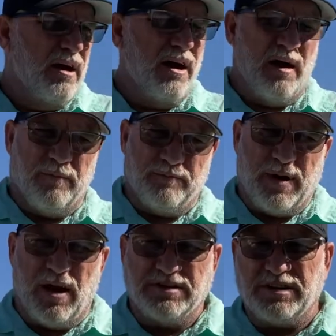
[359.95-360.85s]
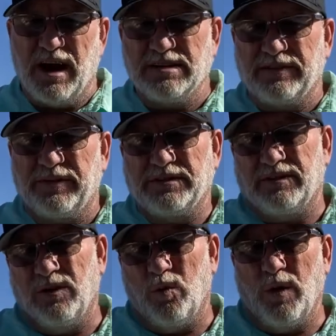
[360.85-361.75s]
Apologize if it's a
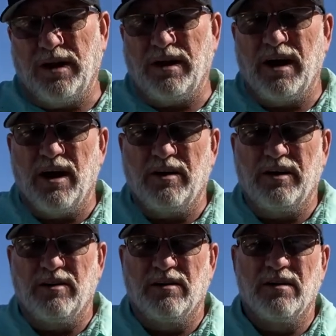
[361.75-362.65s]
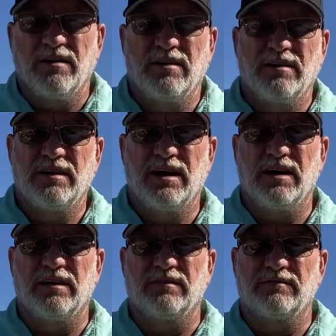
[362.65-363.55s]
little windy out here.
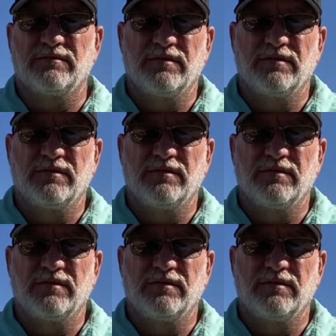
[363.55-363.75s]
I